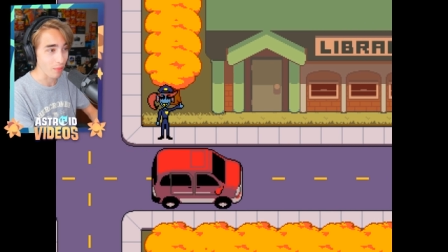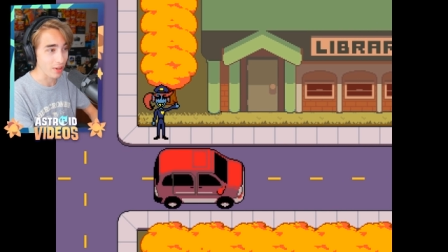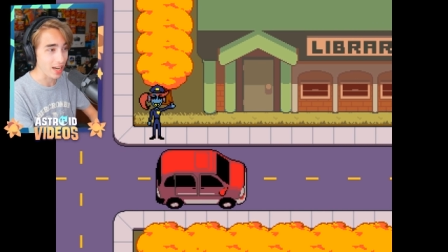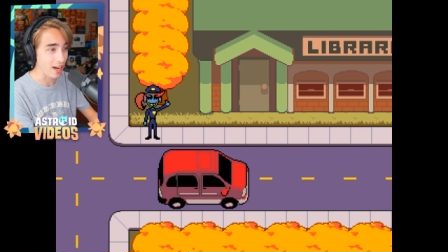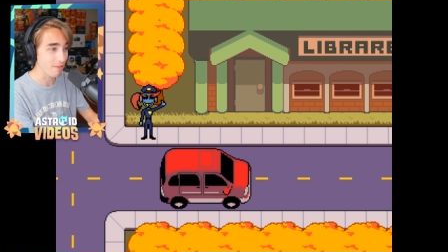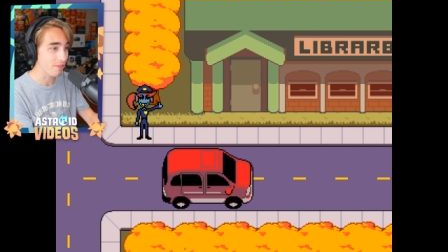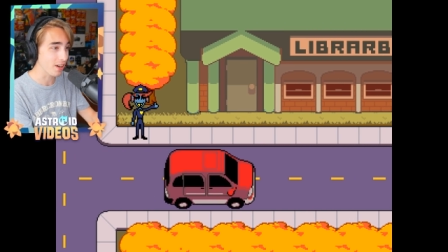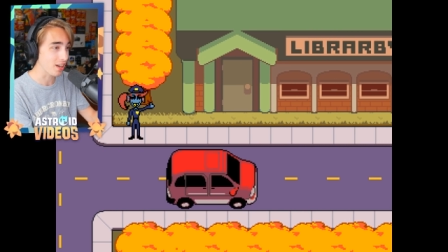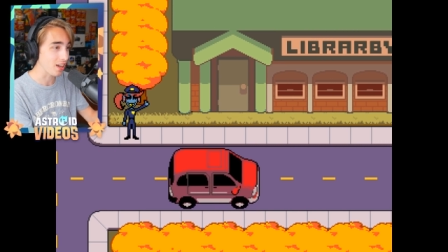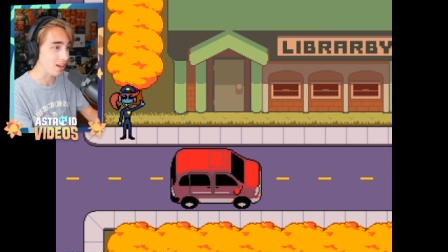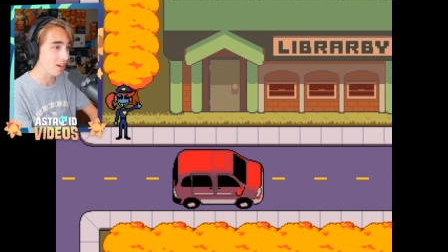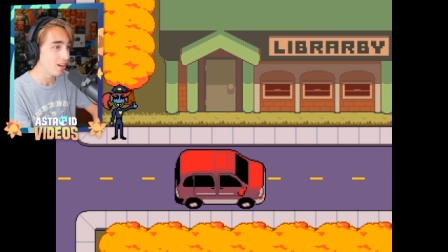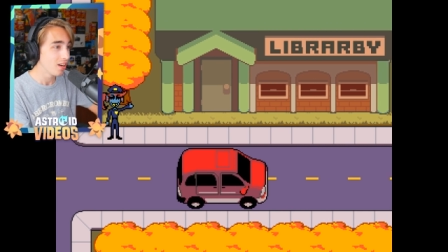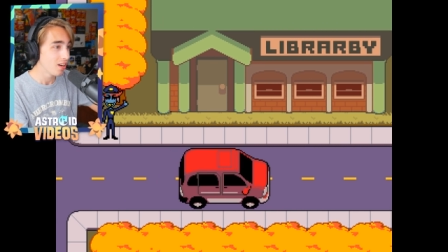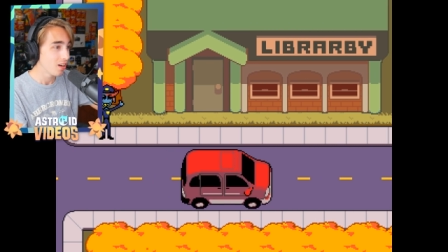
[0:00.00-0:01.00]
We got
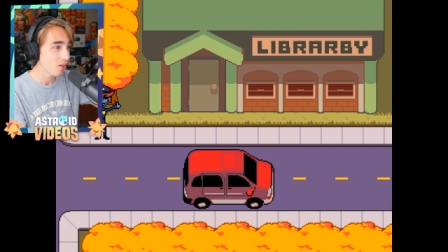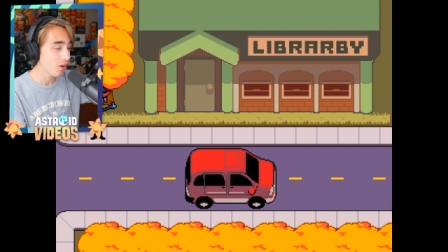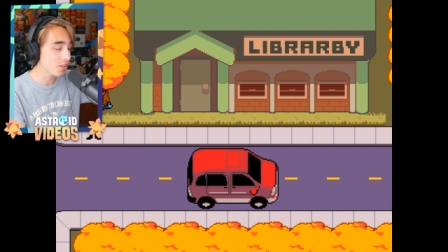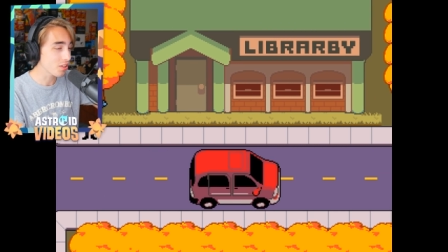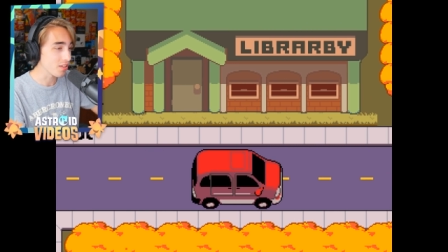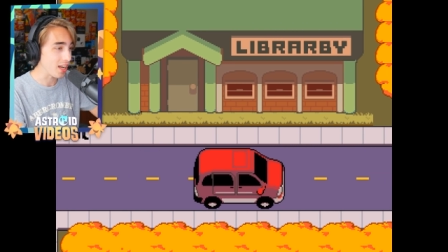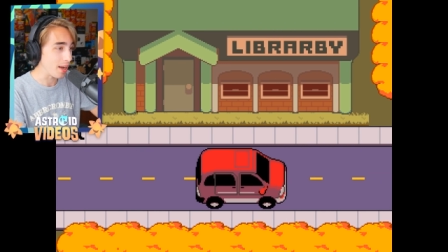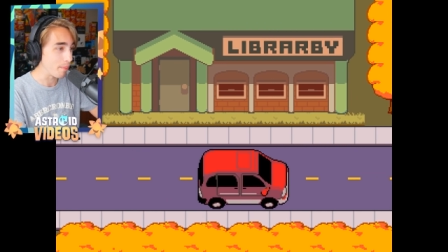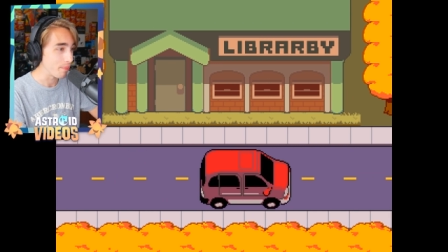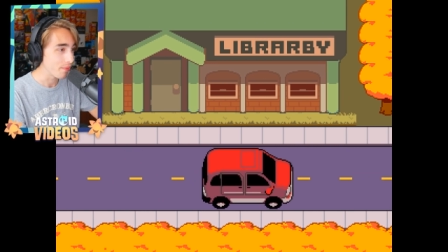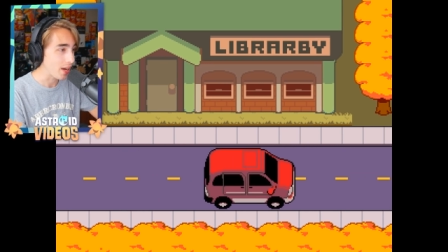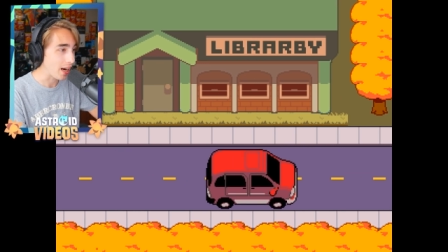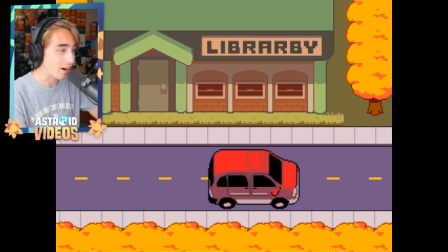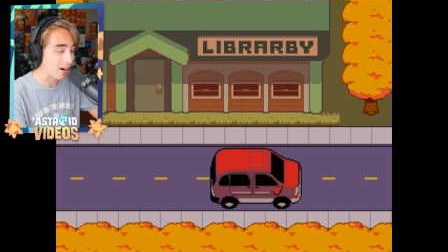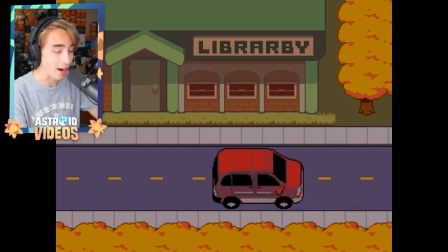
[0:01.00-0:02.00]
fucking What's her name?
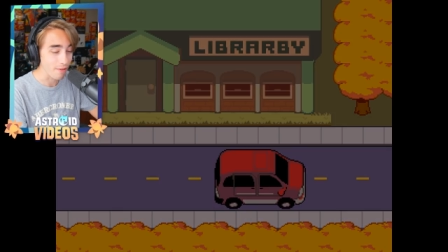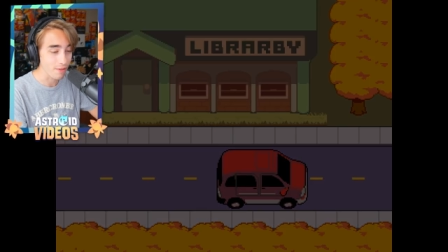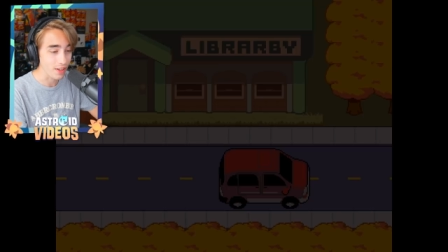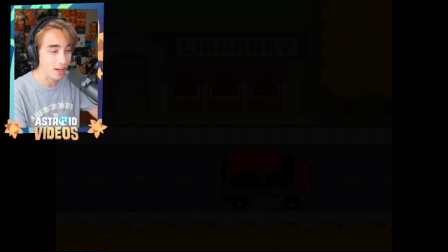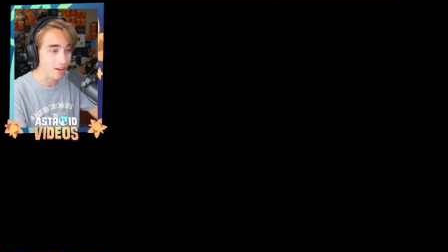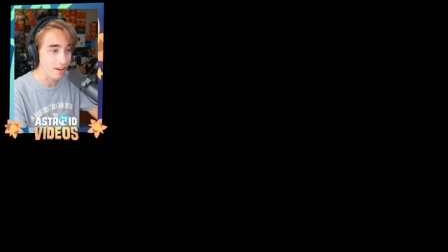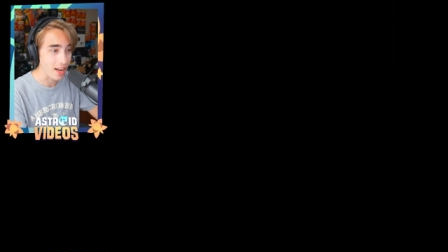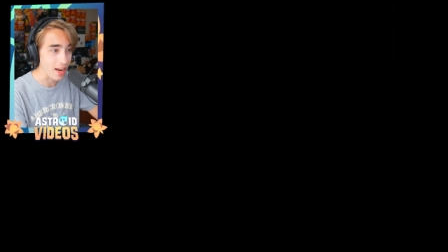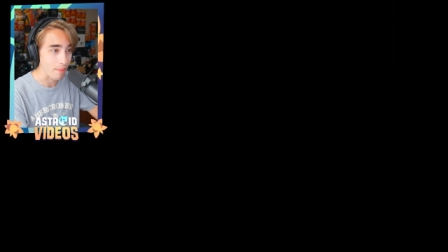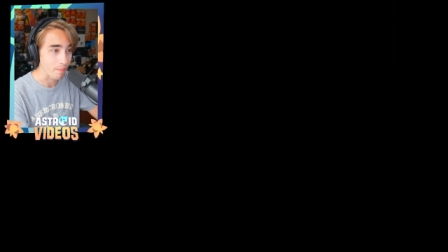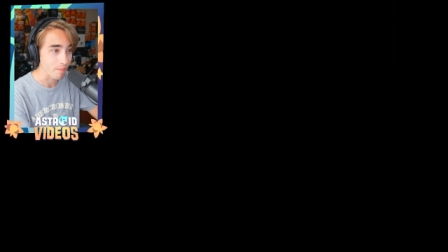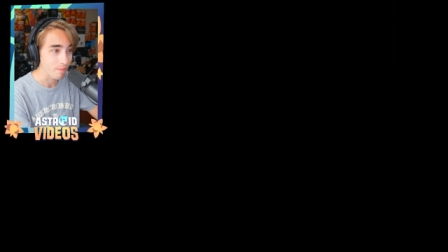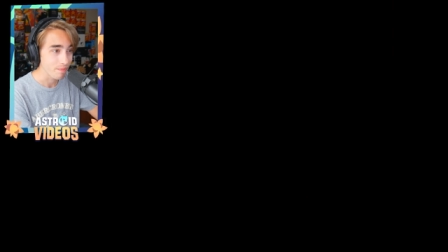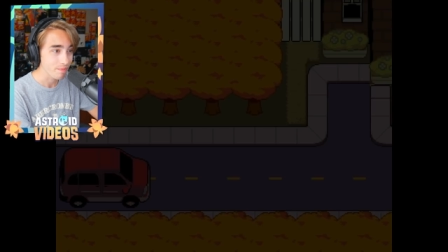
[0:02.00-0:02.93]
I, I forgot her name.